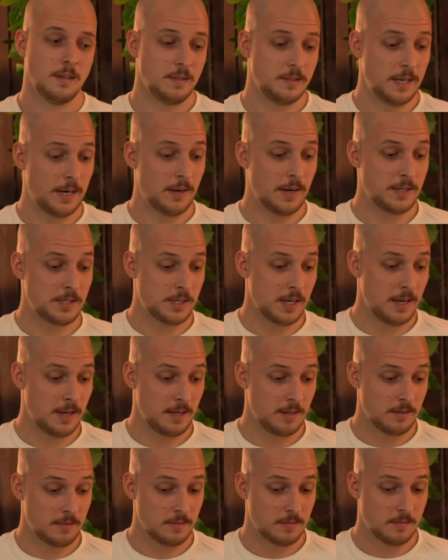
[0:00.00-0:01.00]
Dare I
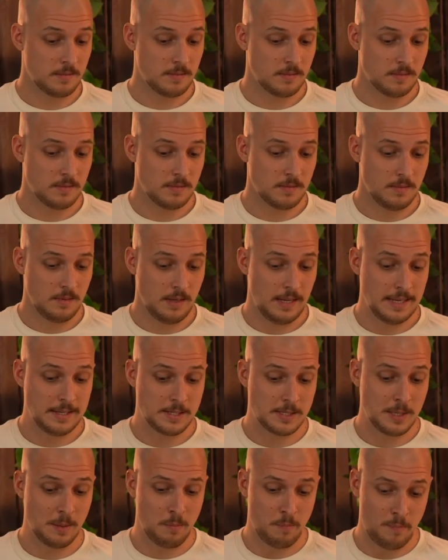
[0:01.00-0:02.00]
say,
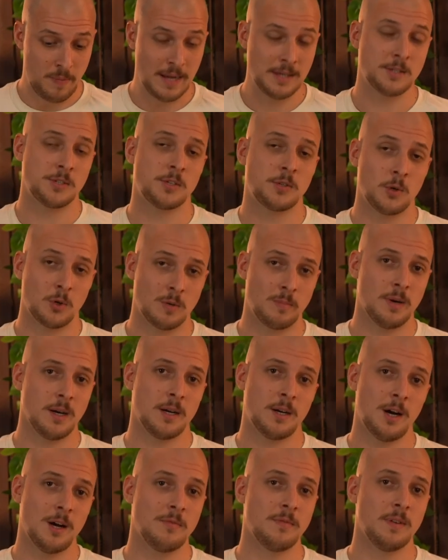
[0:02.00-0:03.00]
it's the best store-bought
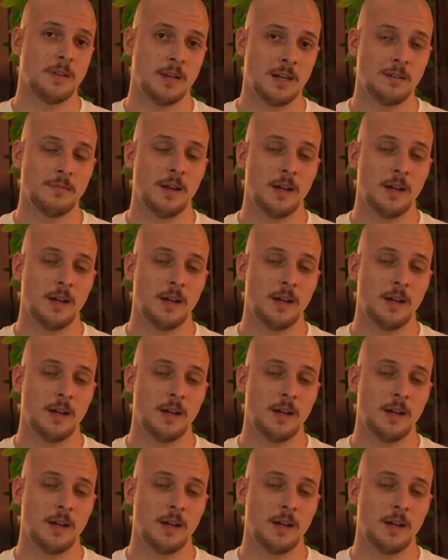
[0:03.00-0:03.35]
coffee that I've